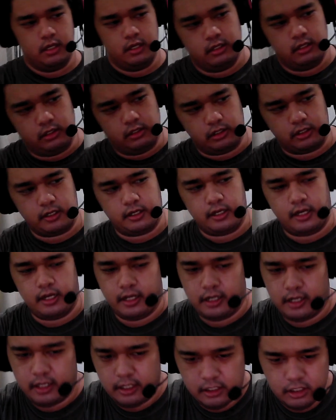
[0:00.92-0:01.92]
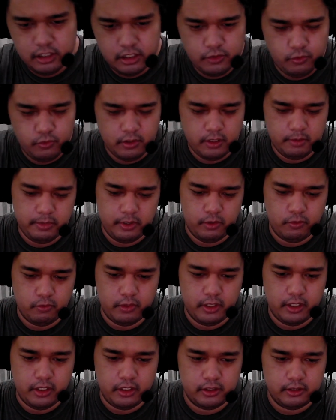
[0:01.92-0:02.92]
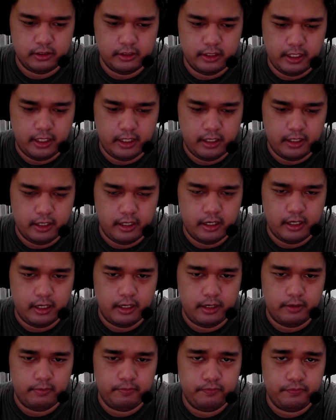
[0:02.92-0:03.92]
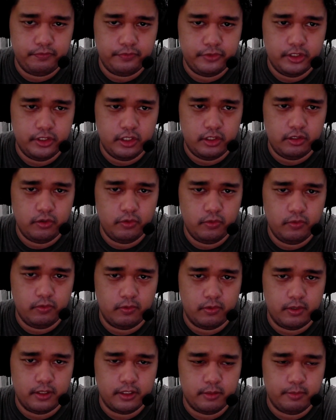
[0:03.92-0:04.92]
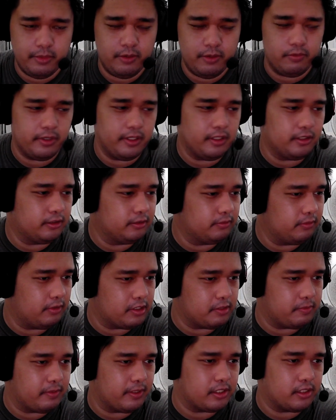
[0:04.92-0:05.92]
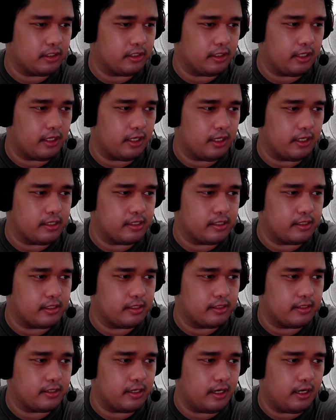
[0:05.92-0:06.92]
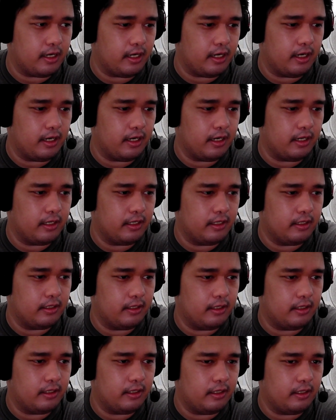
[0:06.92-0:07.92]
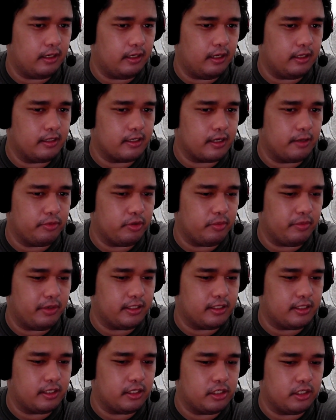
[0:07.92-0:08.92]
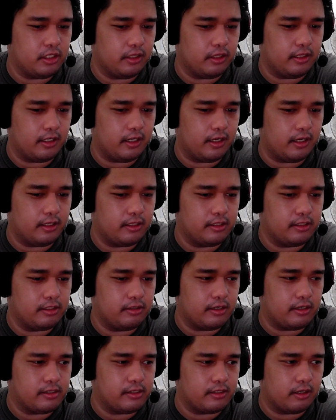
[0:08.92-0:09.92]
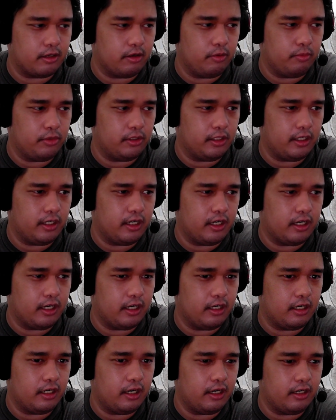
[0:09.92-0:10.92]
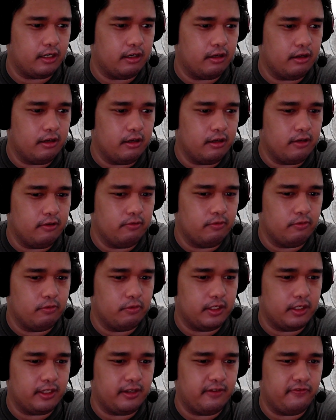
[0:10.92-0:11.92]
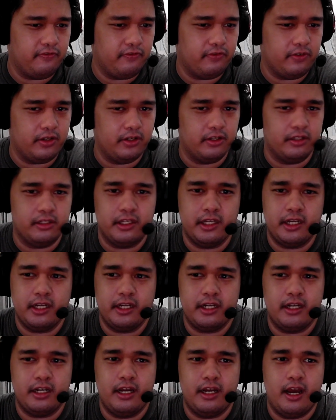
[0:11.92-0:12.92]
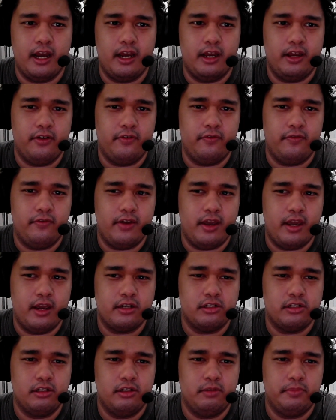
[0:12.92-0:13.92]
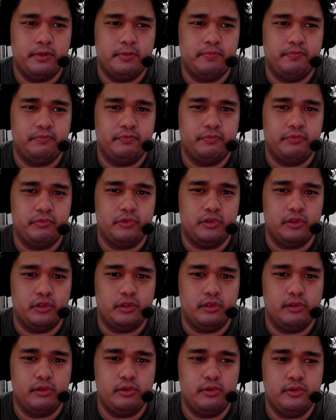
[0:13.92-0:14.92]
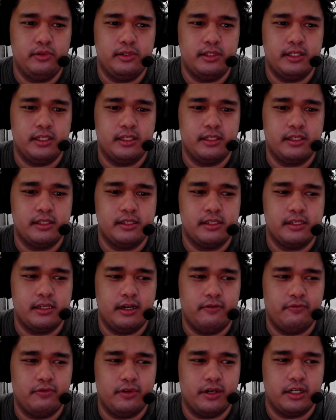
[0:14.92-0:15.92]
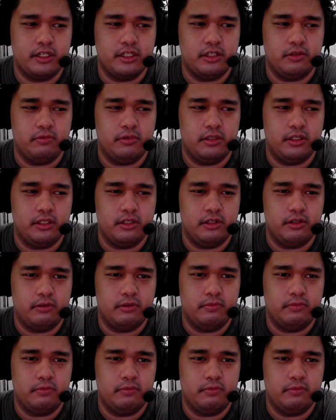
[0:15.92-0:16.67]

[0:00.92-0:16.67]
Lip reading: Look, I just want to be real, and I do want to be real, especially as it's come to my attention that stress is accumulating, and I really feel like I've actually been losing sight of what I should really do.